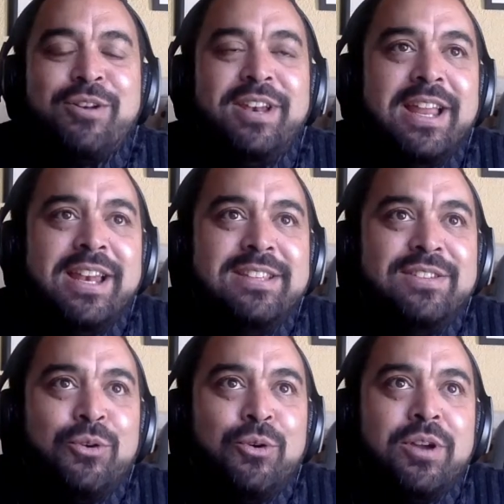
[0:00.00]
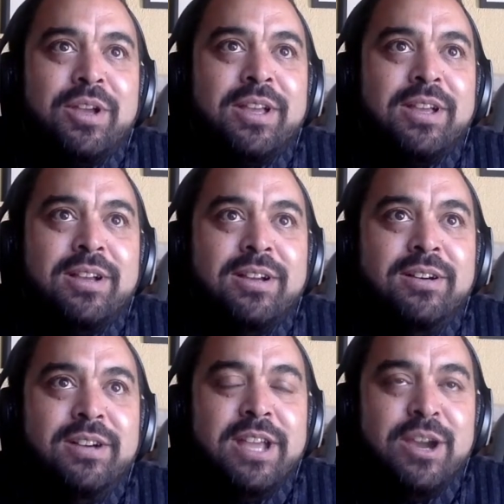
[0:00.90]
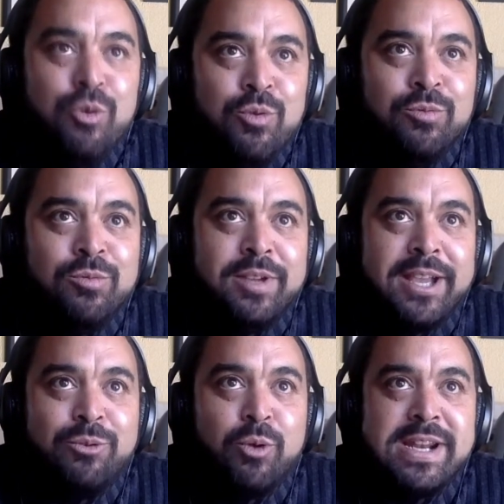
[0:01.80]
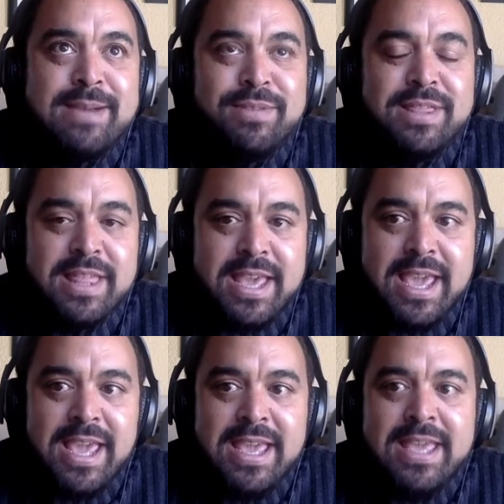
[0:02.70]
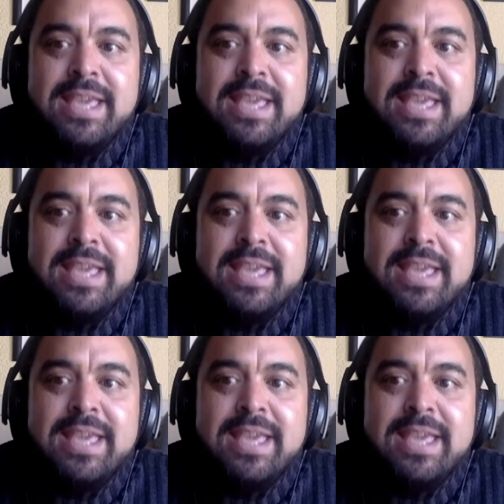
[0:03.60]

let's talk Rio and what happened there.